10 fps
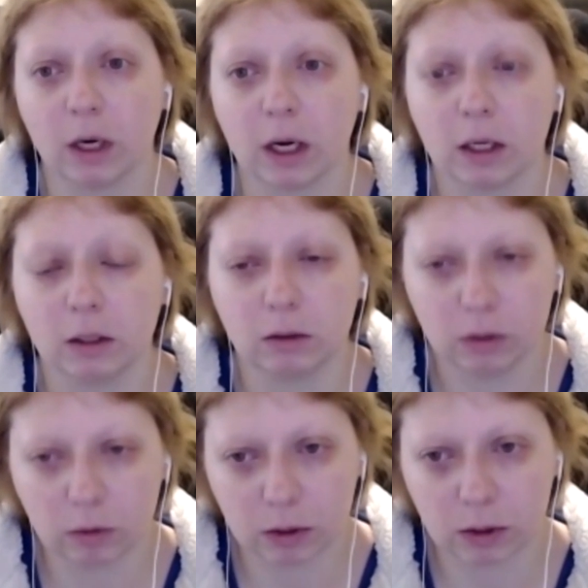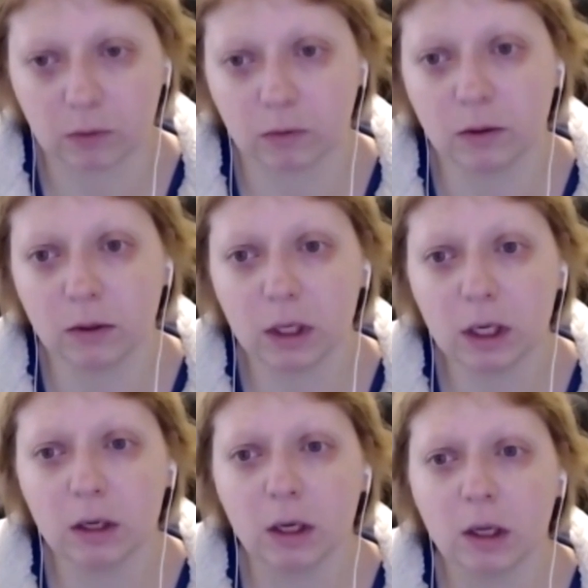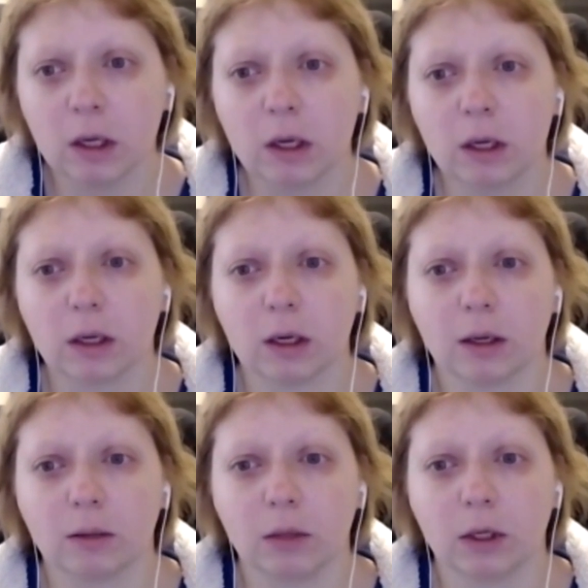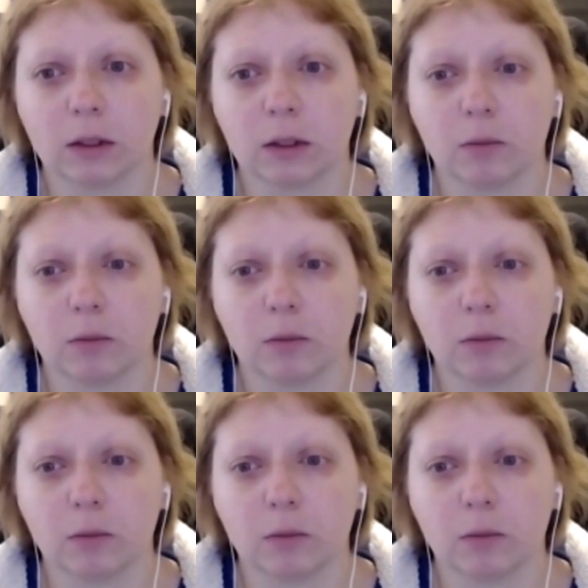I do it differently because